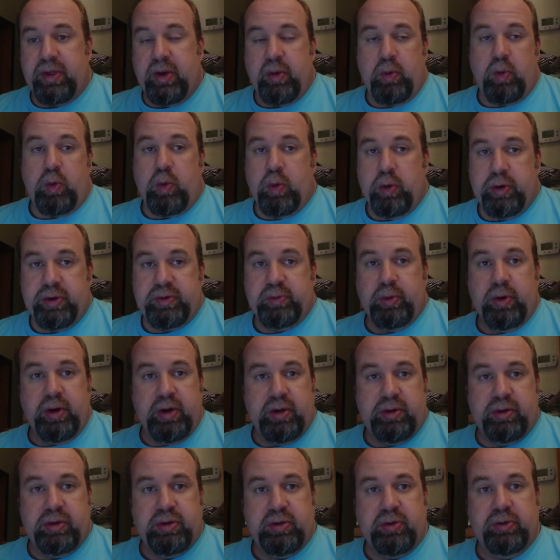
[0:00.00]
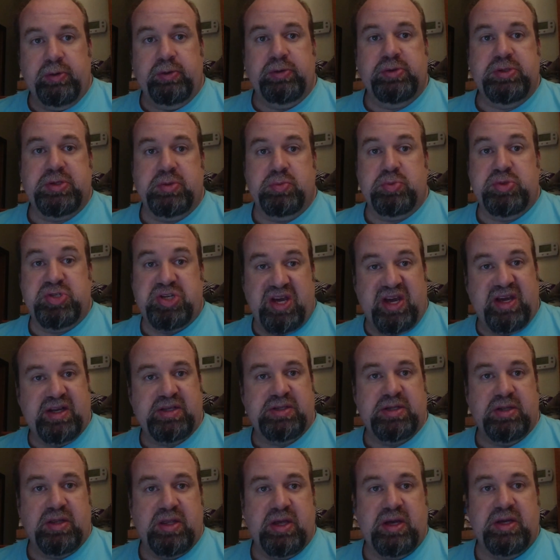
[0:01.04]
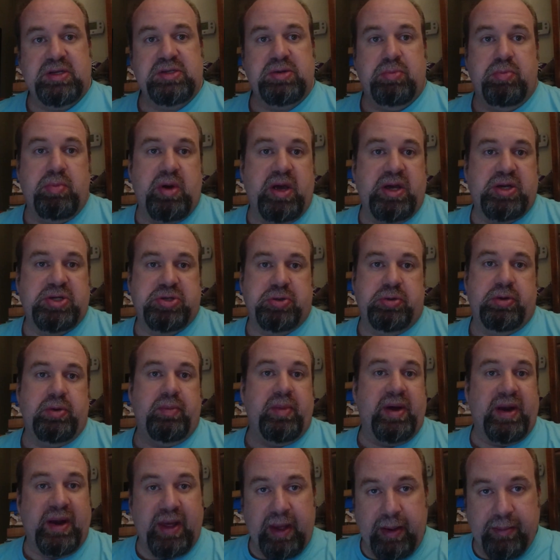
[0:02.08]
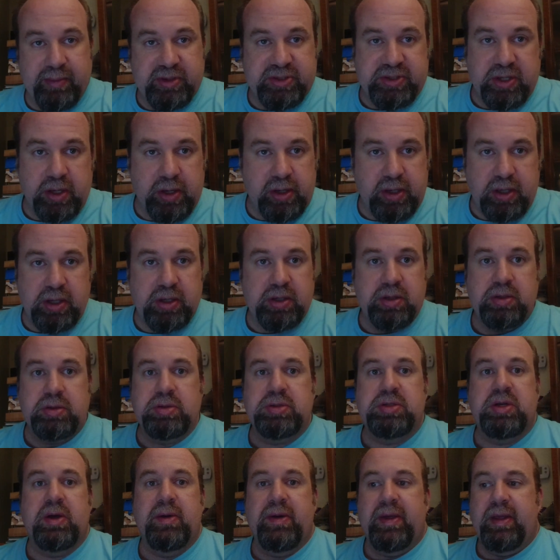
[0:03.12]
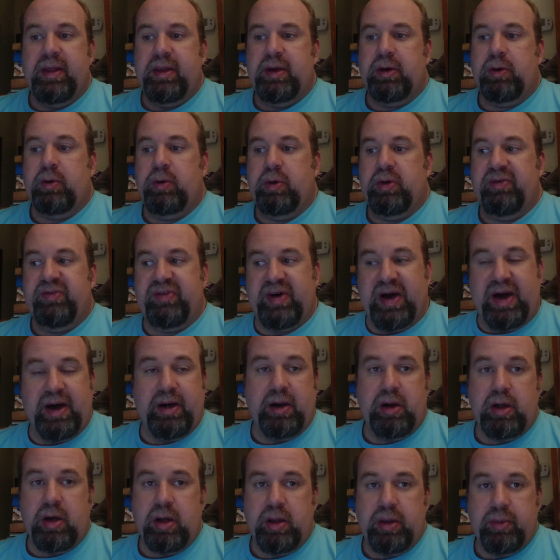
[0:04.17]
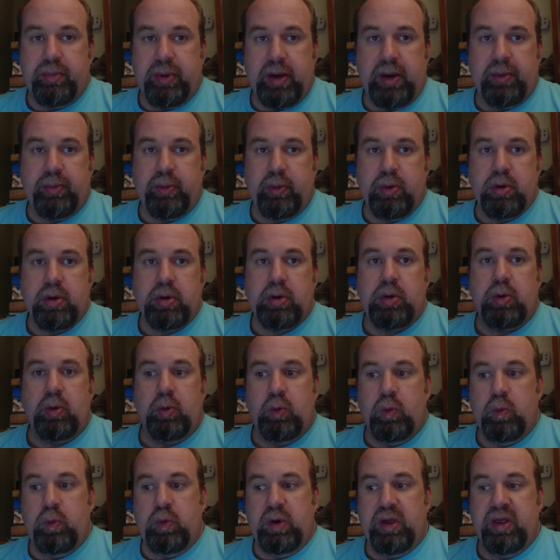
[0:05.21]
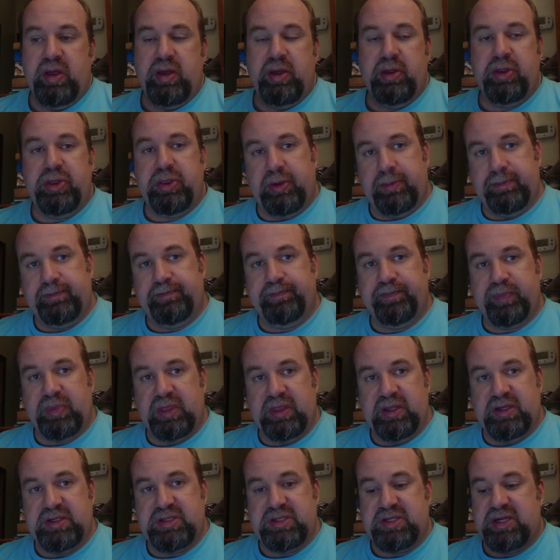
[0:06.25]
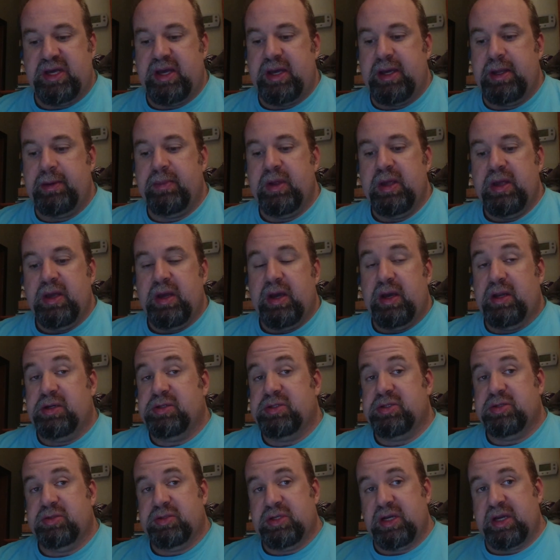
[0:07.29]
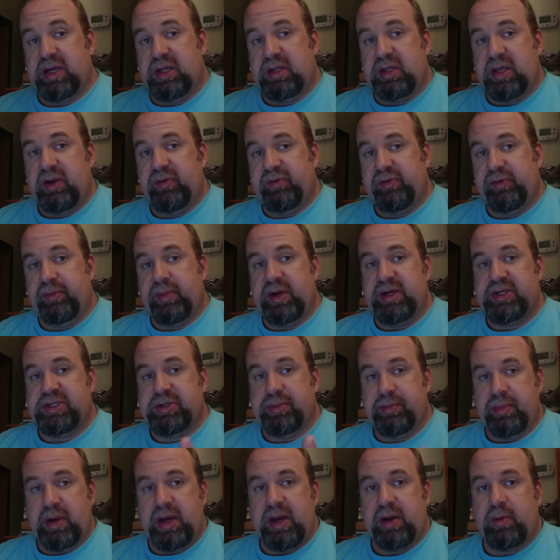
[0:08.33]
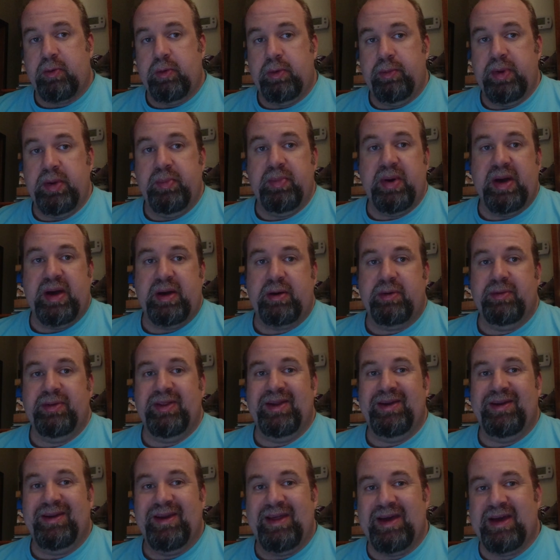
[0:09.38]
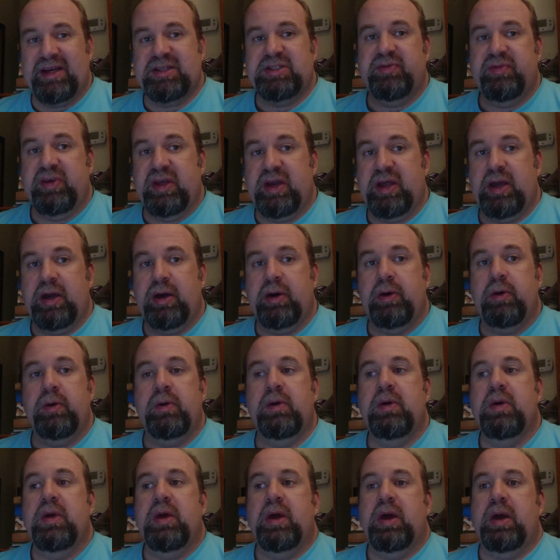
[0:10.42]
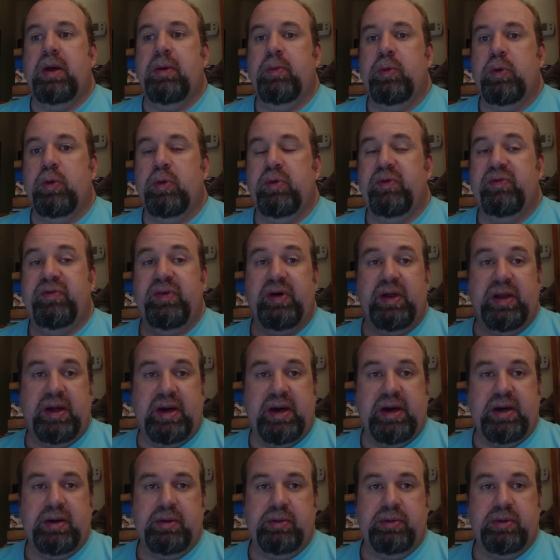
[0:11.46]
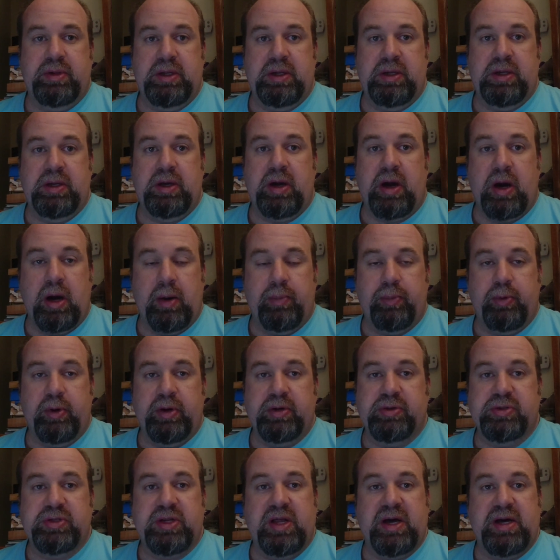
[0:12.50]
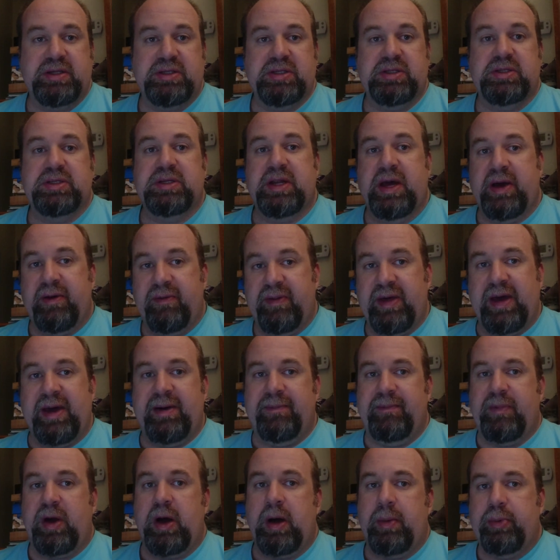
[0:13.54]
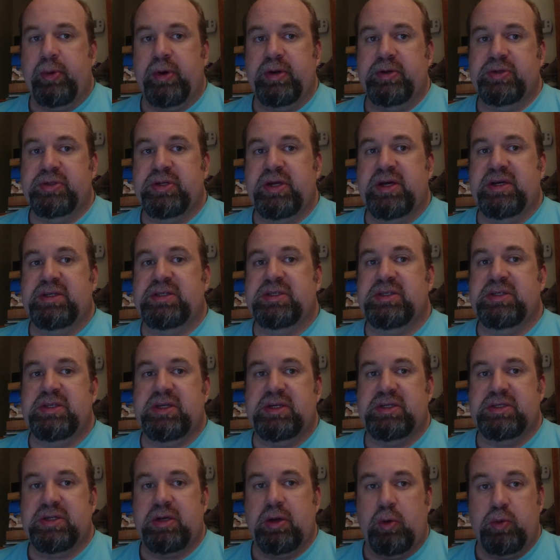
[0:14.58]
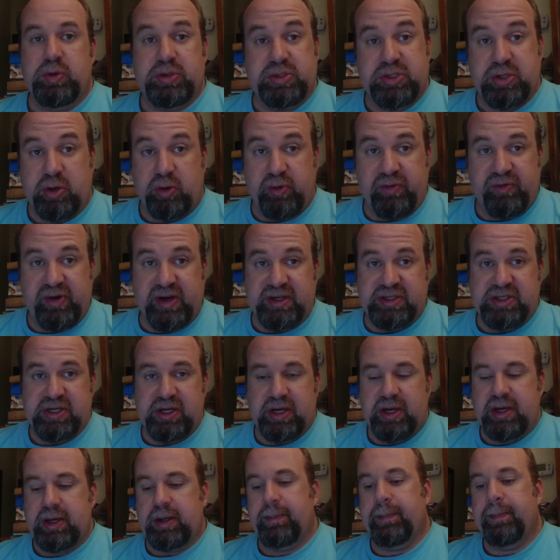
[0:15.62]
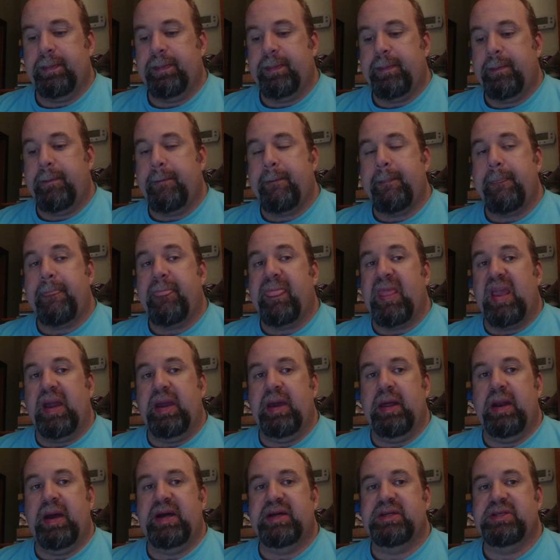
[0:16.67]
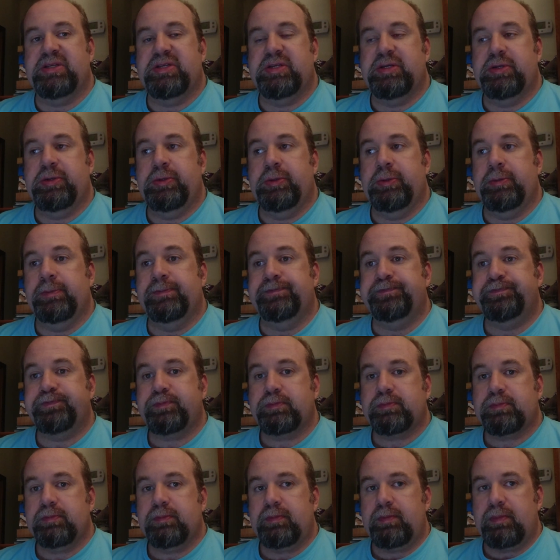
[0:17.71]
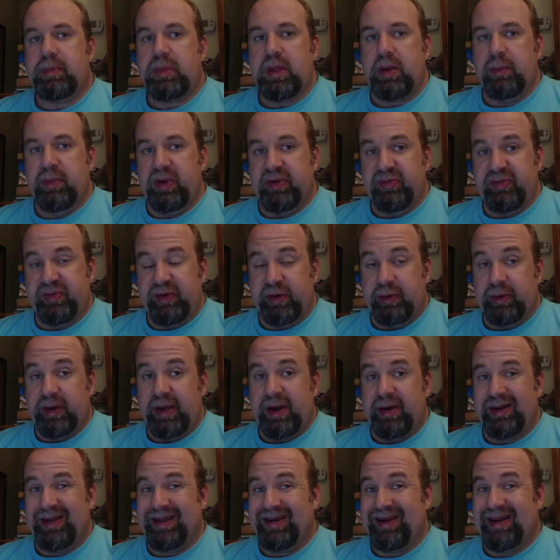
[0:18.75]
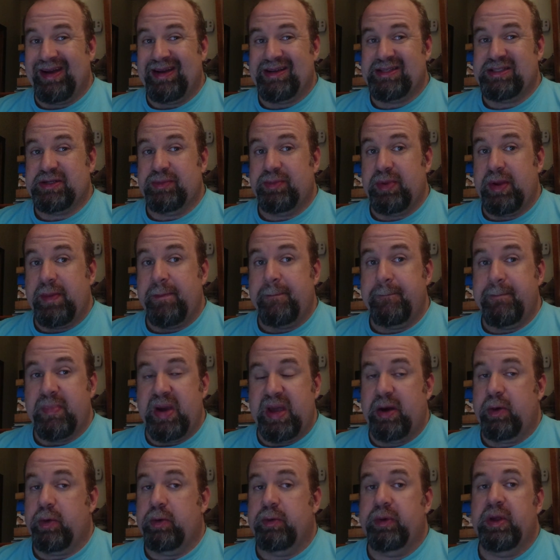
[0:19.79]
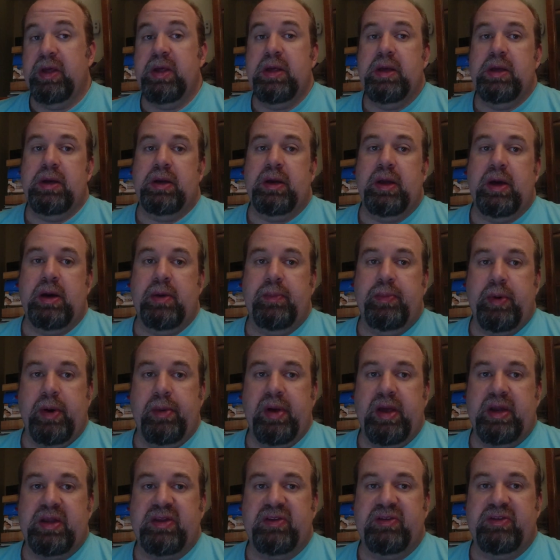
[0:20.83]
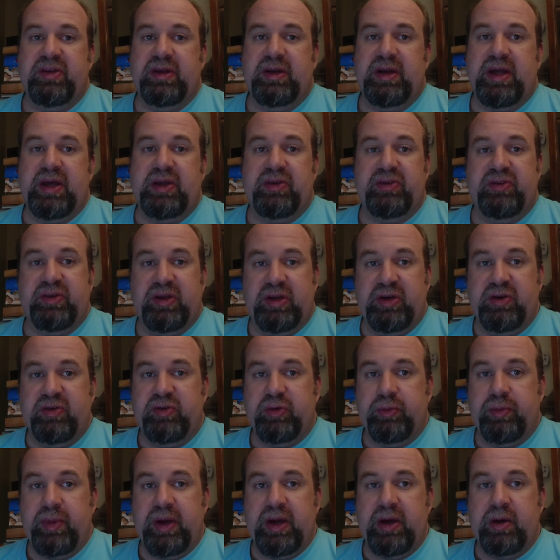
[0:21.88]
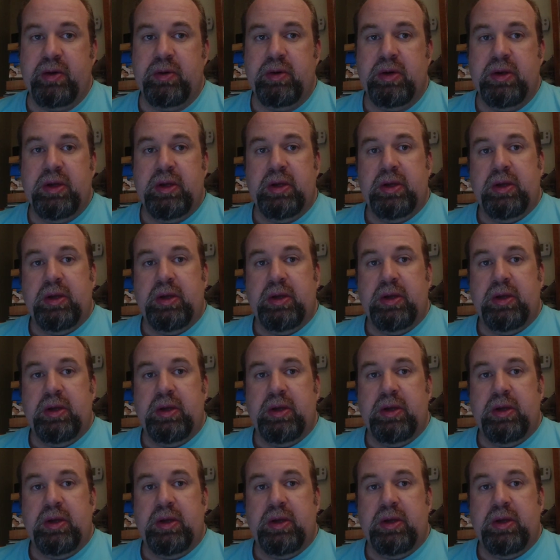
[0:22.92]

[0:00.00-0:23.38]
they want to run through some checks and things and make sure that my name is not used. They're going to file all the paperwork with the state, and as soon as I get that information back, we'll be back on the next video, and we're going to fill out the operator's license. Now, that operator's license has to go with a certified check. It has to be filled out, and it has to be mailed. Now, I'll probably have to send that signature mail,